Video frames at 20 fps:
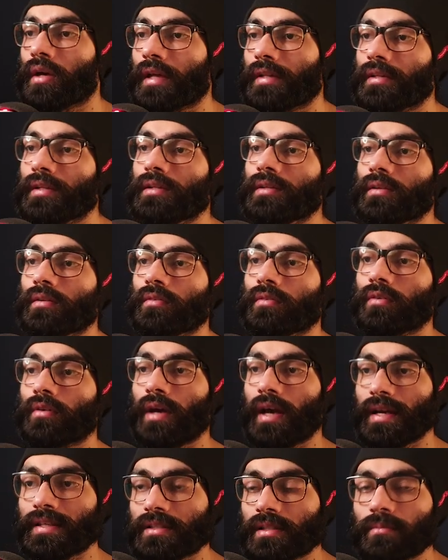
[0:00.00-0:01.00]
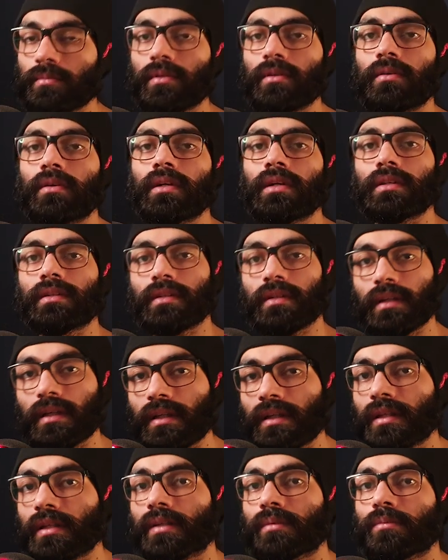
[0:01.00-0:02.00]
And then as I'm learning
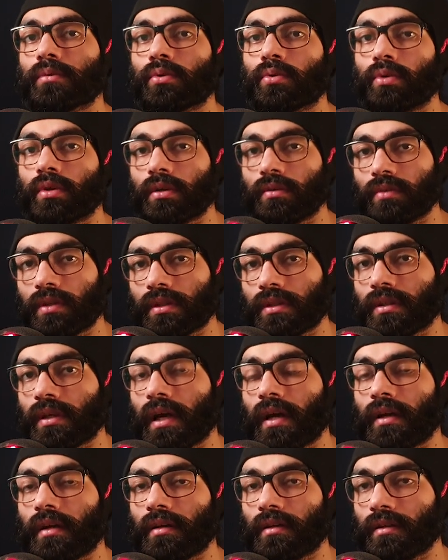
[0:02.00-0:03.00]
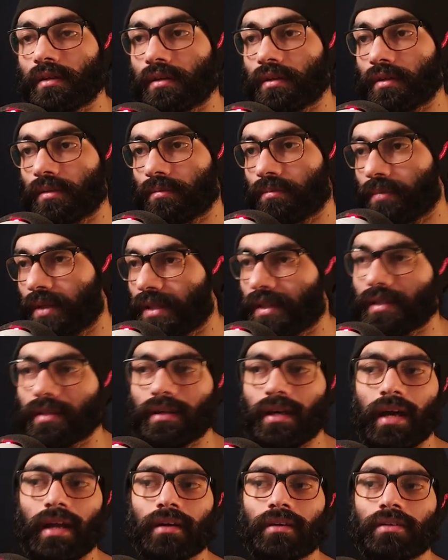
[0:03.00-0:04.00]
3D and I'm growing with making
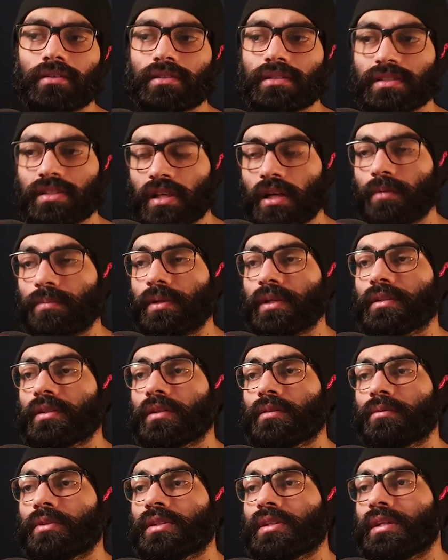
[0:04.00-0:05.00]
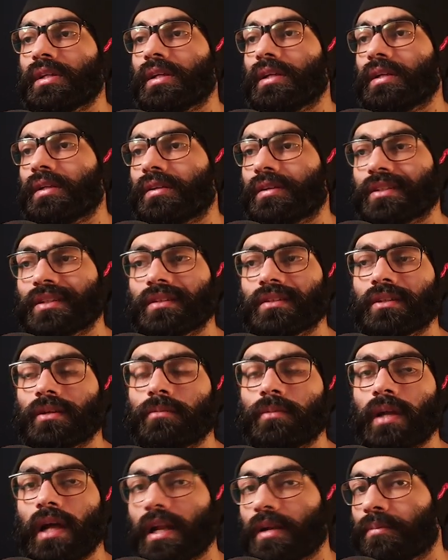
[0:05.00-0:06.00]
characters and sculpting them in 3D and rigging
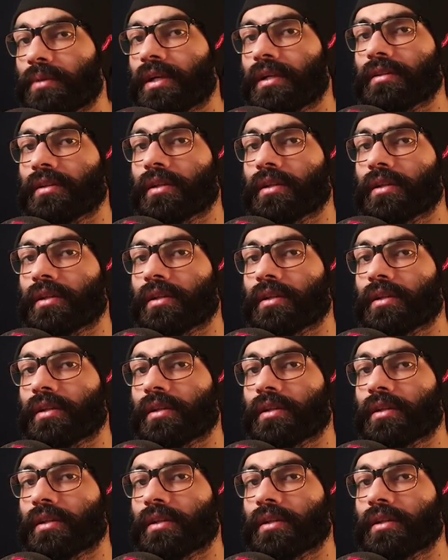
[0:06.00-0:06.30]
them and animating